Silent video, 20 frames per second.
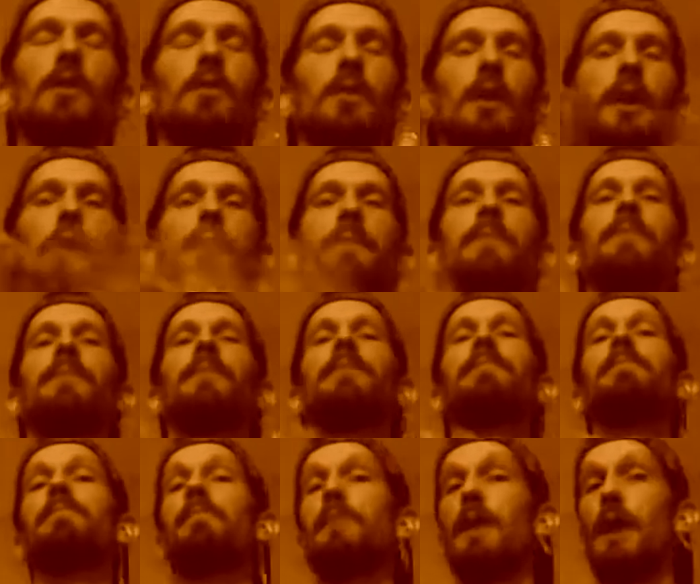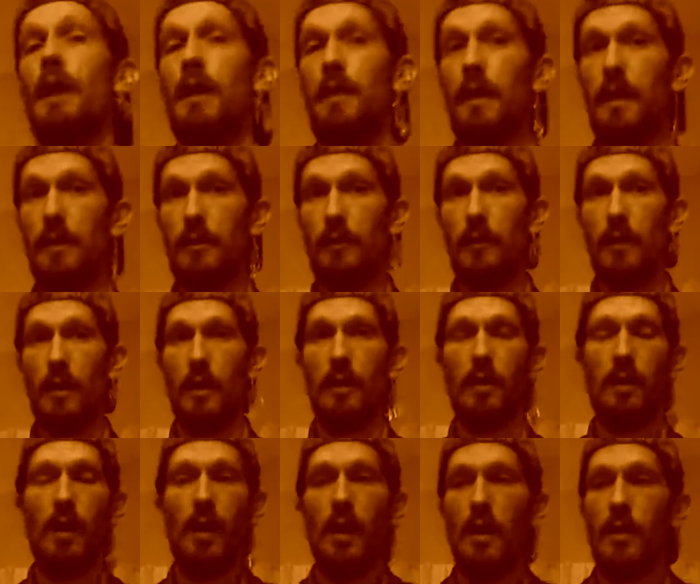okay, and that's fine.
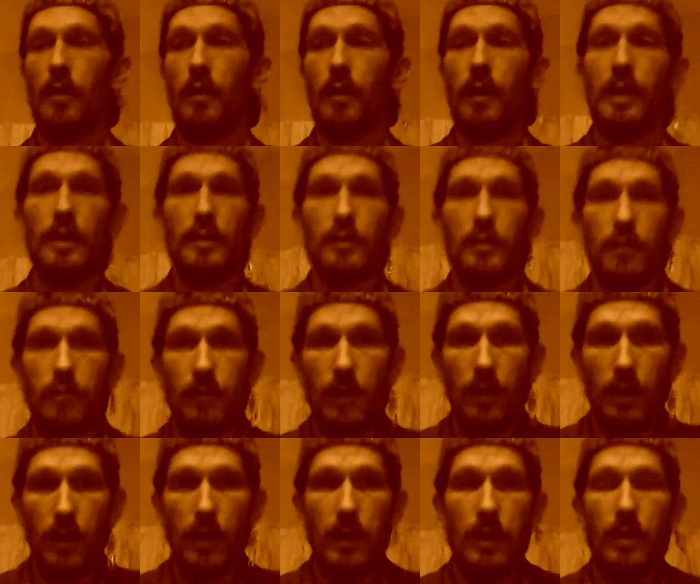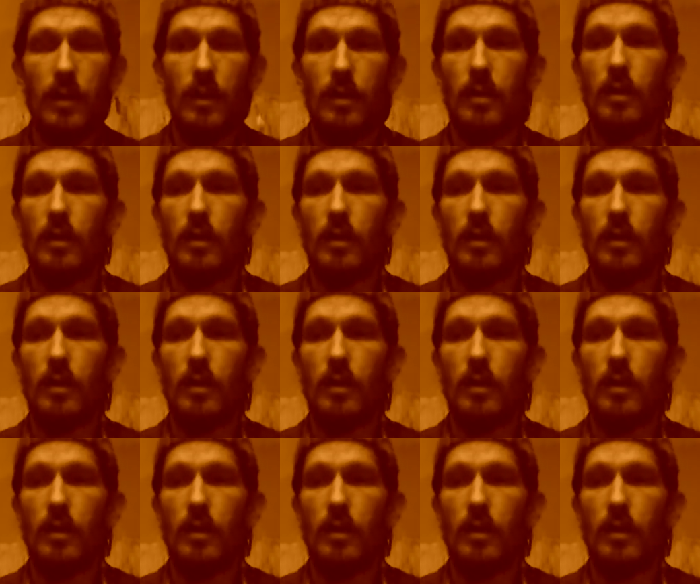There is a very